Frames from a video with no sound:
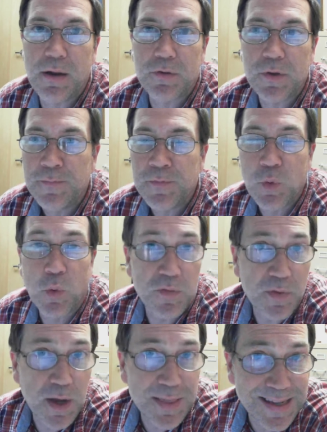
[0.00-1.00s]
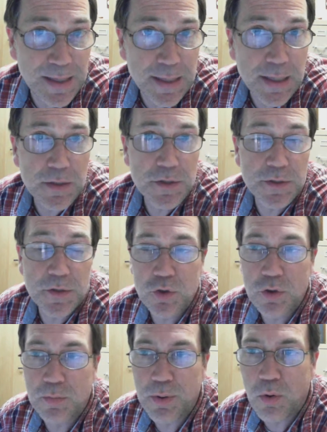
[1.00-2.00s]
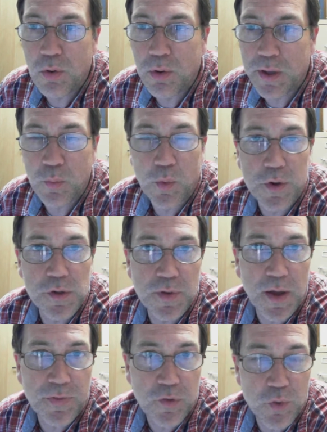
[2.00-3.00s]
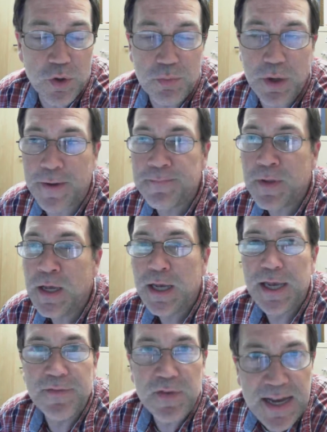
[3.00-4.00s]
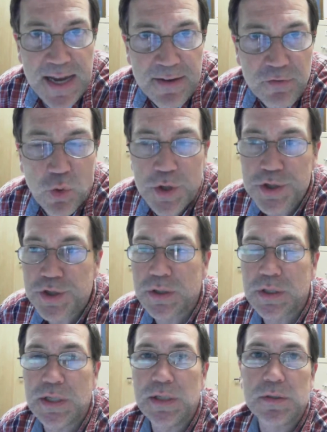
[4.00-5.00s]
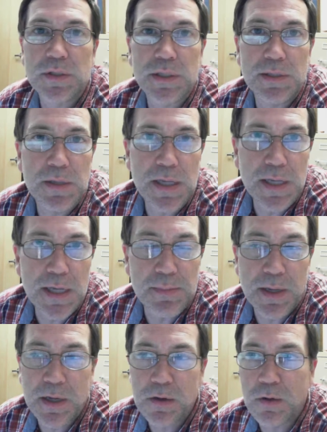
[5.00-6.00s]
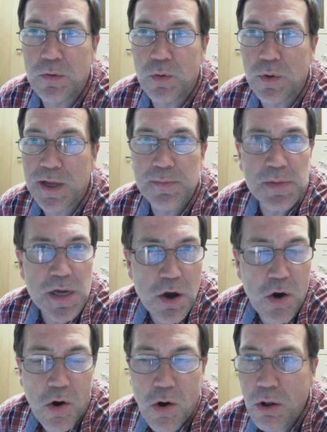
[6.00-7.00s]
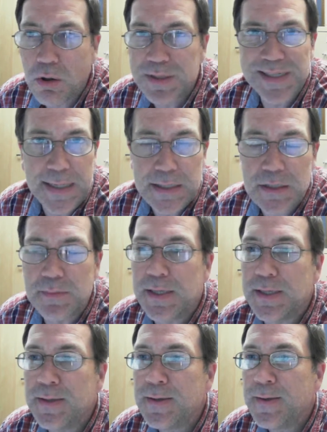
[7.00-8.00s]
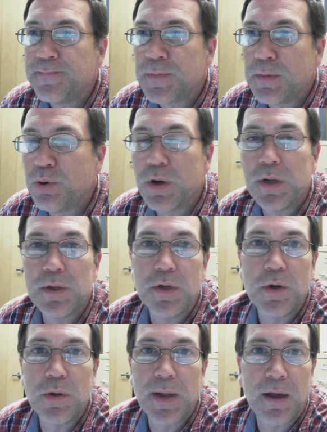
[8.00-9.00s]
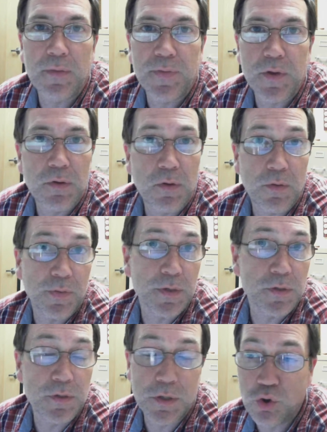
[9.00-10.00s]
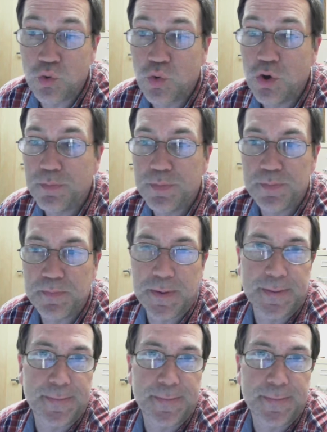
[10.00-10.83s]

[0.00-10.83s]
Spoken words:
out, where you've got the link to the doodle poll, and where you've got the rubric. If you have questions, either send me an email or give me a call, text me, put a note out there on the group